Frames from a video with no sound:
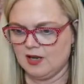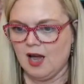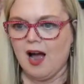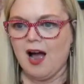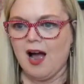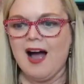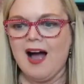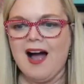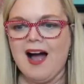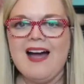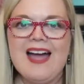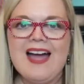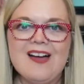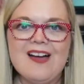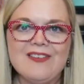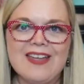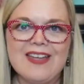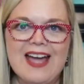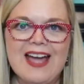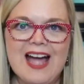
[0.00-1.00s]
I have
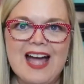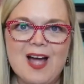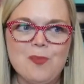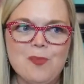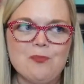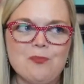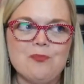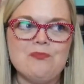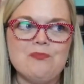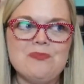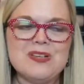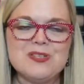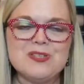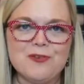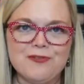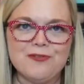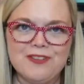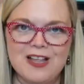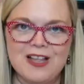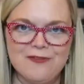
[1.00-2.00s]
a cat, Mr.
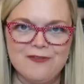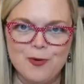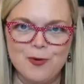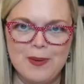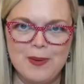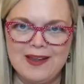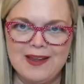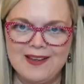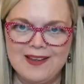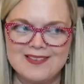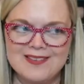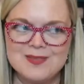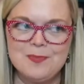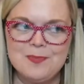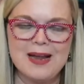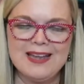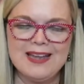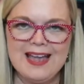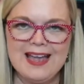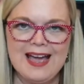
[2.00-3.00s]
Fluffer Pants.
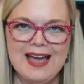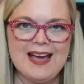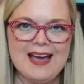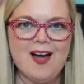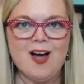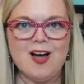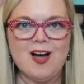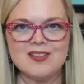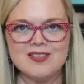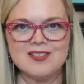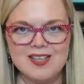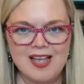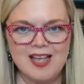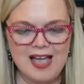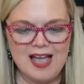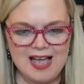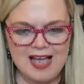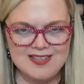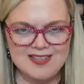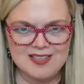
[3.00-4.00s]
My cat
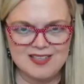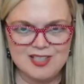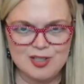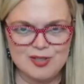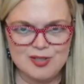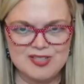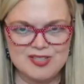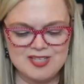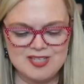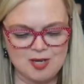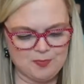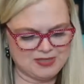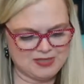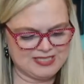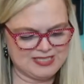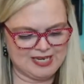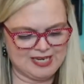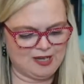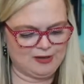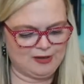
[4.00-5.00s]
has a little stumpy
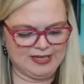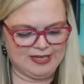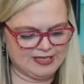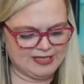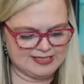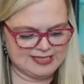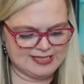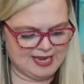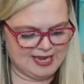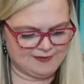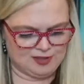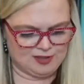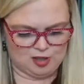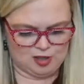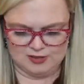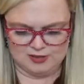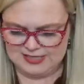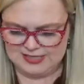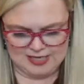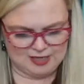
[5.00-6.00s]
tail. He doesn't have a
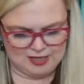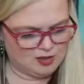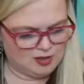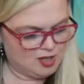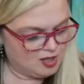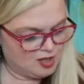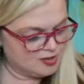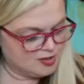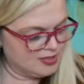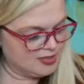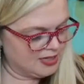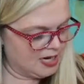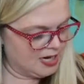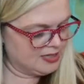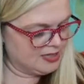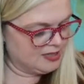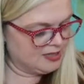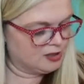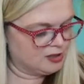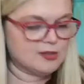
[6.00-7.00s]
long tail. So that kind
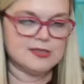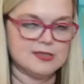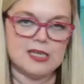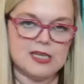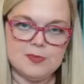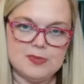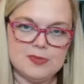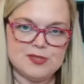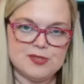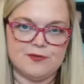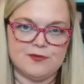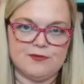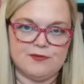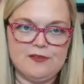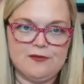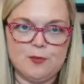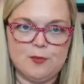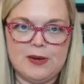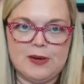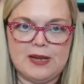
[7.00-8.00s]
of looks like Mr.
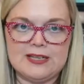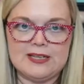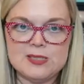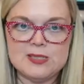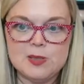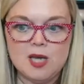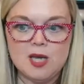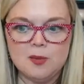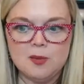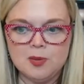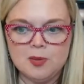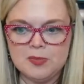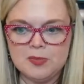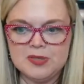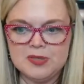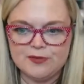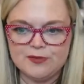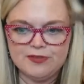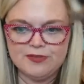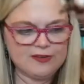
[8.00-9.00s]
Fluffer Pants, but
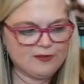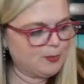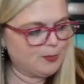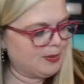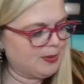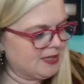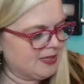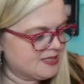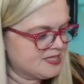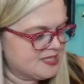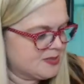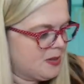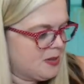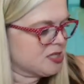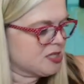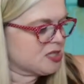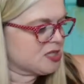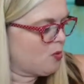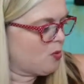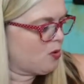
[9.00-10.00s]
Mr. Fluffer Pants is
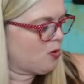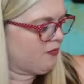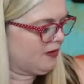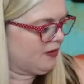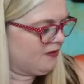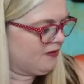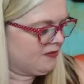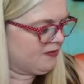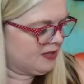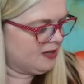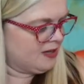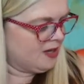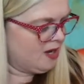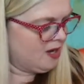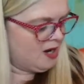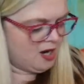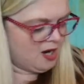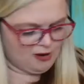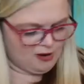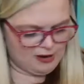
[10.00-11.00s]
much more fluffy.
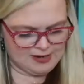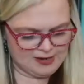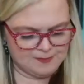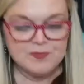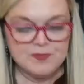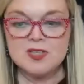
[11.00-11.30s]
All right.